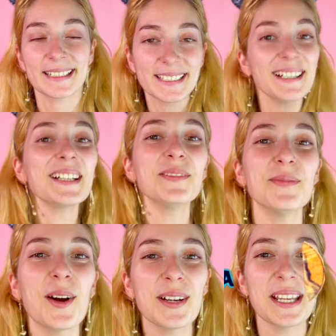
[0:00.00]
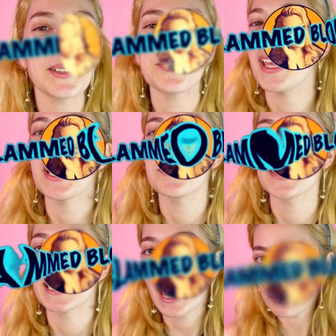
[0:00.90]
Good morning babes,
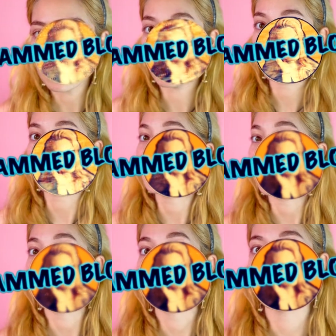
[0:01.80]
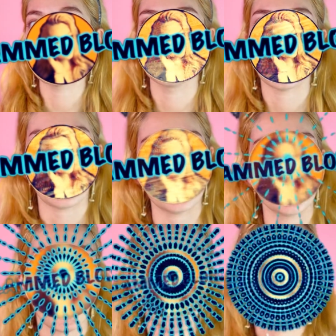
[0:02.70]
Glammedblondie here for the
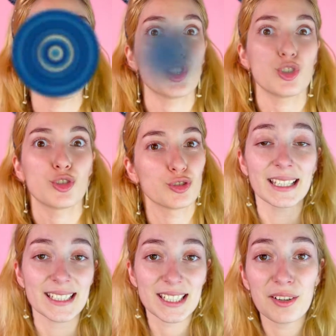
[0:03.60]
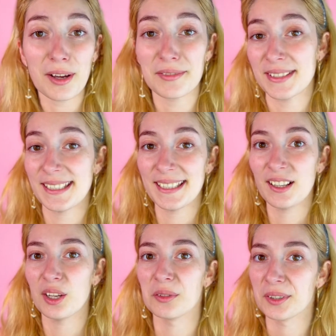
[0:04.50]
next challenge. So I've seen
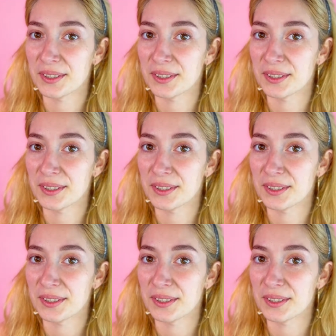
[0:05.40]
all over